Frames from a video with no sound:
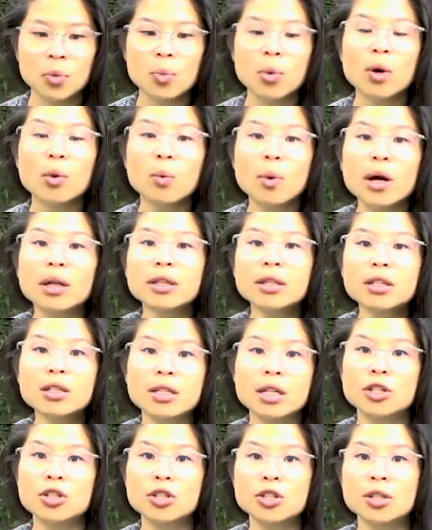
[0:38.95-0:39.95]
While
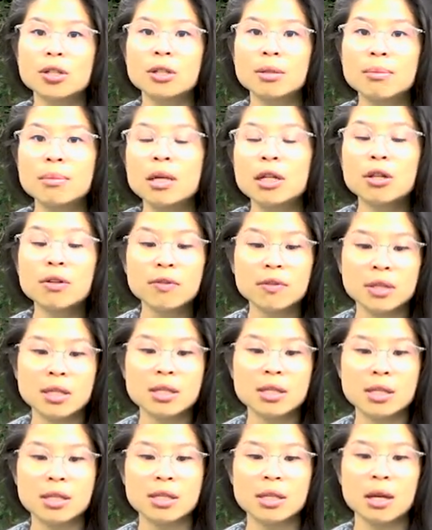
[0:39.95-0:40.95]
well-intentioned, many of
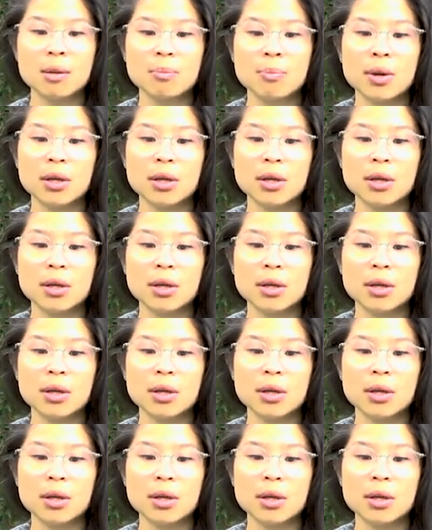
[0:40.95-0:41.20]
these design